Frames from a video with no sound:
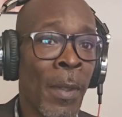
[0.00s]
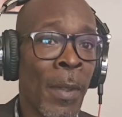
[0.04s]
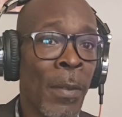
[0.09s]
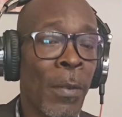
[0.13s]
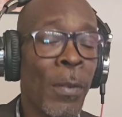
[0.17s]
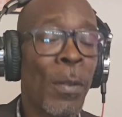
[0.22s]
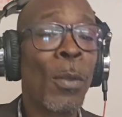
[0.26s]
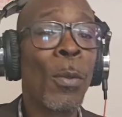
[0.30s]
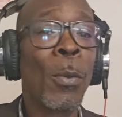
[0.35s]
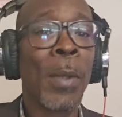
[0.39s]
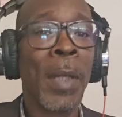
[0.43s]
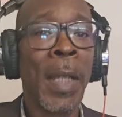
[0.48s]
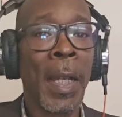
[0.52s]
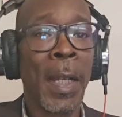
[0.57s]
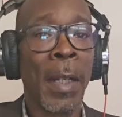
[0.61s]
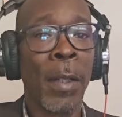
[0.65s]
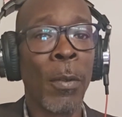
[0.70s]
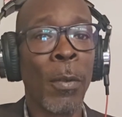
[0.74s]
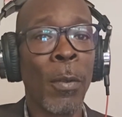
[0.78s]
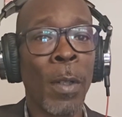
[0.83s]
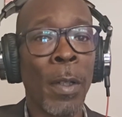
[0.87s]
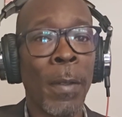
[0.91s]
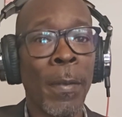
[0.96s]
suit
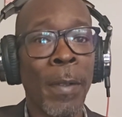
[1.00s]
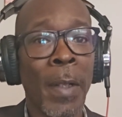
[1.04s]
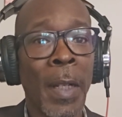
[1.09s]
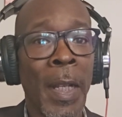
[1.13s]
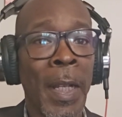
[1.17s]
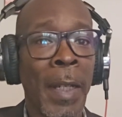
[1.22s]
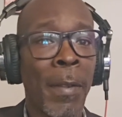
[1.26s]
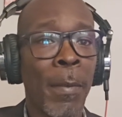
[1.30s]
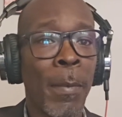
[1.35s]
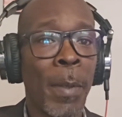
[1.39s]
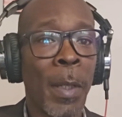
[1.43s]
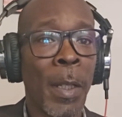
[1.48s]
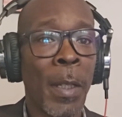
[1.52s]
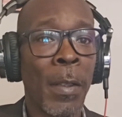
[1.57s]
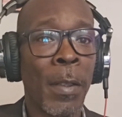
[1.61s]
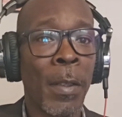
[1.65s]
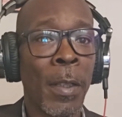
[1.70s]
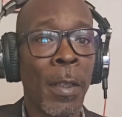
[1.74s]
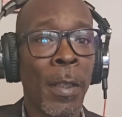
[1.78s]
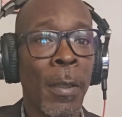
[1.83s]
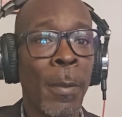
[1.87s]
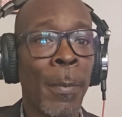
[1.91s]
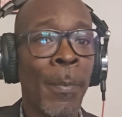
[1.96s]
category, for lack of a better
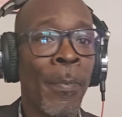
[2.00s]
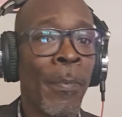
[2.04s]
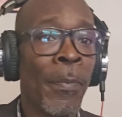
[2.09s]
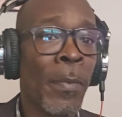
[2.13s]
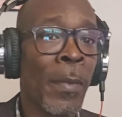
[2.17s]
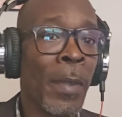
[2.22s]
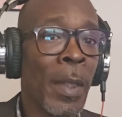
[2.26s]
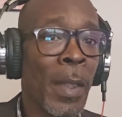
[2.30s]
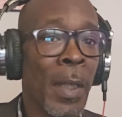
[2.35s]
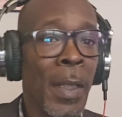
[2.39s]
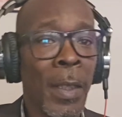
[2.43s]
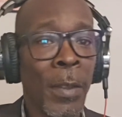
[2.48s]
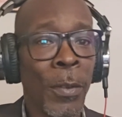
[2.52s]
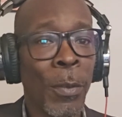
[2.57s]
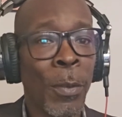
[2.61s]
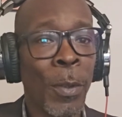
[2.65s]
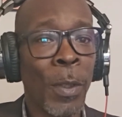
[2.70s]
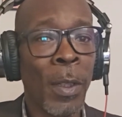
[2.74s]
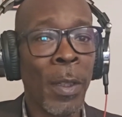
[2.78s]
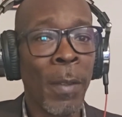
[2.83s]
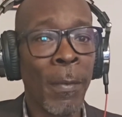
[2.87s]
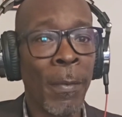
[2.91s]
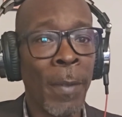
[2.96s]
term, and
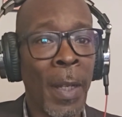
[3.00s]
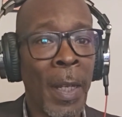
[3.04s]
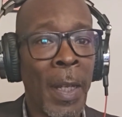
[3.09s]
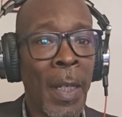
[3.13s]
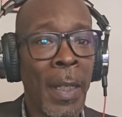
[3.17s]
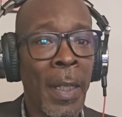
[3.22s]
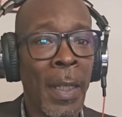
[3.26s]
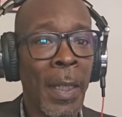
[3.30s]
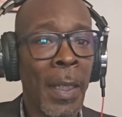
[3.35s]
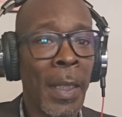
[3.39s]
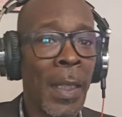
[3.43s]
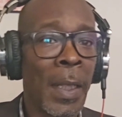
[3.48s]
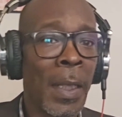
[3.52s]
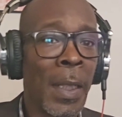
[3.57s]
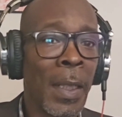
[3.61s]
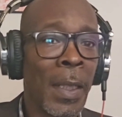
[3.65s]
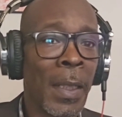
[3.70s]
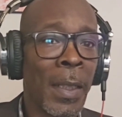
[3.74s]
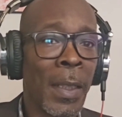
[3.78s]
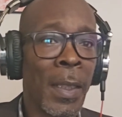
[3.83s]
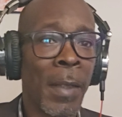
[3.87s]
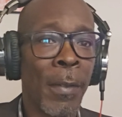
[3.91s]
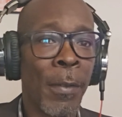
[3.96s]
sort of define it and
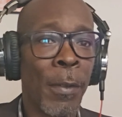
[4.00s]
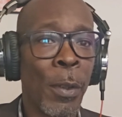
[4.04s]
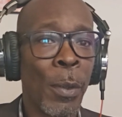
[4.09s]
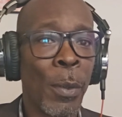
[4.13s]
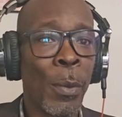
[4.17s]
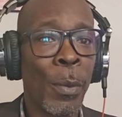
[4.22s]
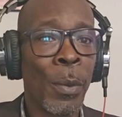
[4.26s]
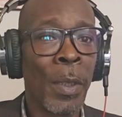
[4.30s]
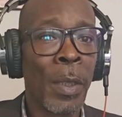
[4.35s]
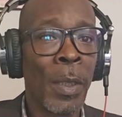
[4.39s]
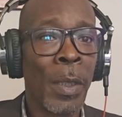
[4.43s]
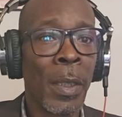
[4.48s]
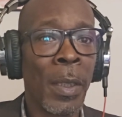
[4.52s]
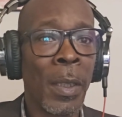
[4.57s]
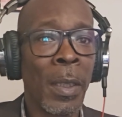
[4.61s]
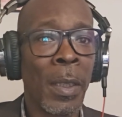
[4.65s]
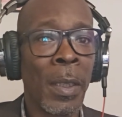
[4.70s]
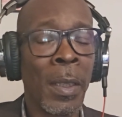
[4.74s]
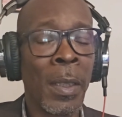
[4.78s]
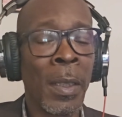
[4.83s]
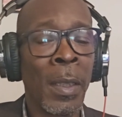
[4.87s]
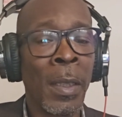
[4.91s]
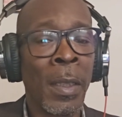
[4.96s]
give you the
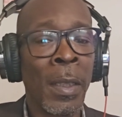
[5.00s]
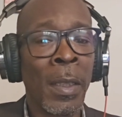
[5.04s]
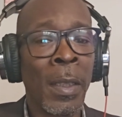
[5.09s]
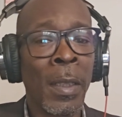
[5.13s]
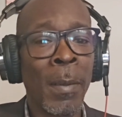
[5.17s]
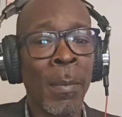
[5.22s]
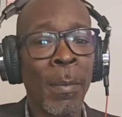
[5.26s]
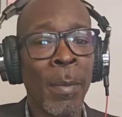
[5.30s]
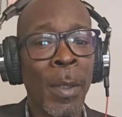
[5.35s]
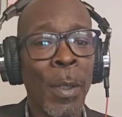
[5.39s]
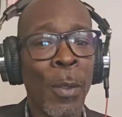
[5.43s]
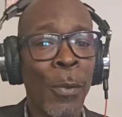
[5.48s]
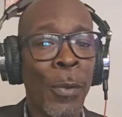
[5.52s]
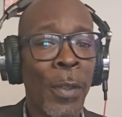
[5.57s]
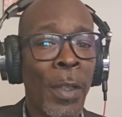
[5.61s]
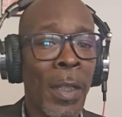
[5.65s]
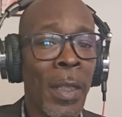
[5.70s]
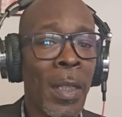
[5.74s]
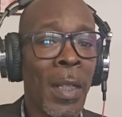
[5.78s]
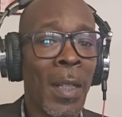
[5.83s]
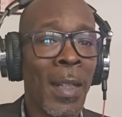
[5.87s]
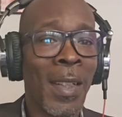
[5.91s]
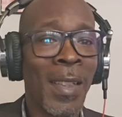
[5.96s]
pros and
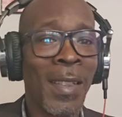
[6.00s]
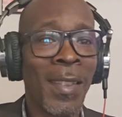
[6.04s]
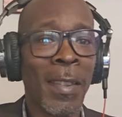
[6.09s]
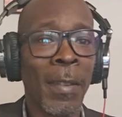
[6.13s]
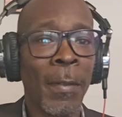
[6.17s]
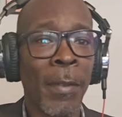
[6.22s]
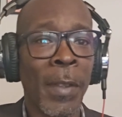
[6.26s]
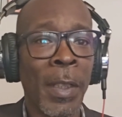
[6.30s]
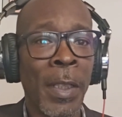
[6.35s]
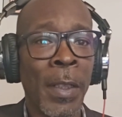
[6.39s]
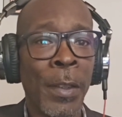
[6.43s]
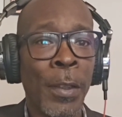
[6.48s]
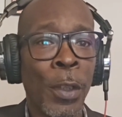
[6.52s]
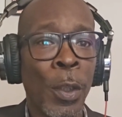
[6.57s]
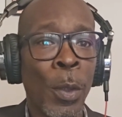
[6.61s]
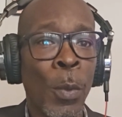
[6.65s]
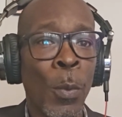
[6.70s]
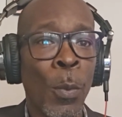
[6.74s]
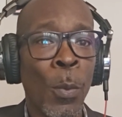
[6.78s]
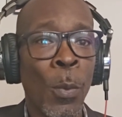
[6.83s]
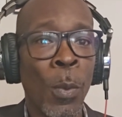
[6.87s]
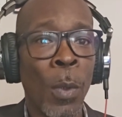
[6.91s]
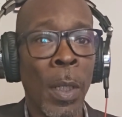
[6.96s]
cons of each
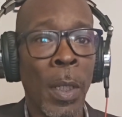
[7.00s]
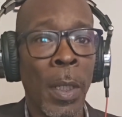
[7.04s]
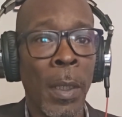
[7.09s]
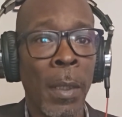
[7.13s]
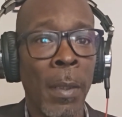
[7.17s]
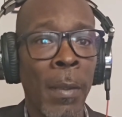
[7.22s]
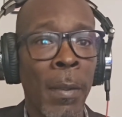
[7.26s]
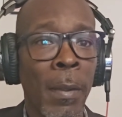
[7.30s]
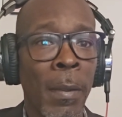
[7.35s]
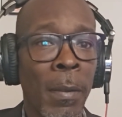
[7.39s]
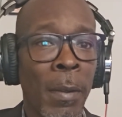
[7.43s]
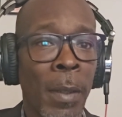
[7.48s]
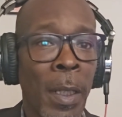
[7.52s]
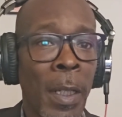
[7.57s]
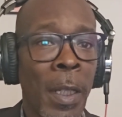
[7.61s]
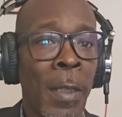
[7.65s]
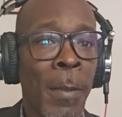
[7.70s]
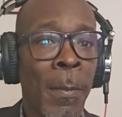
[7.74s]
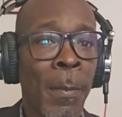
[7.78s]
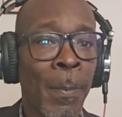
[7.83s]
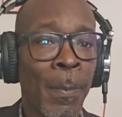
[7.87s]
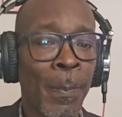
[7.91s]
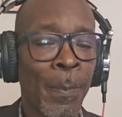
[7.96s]
one. Okay?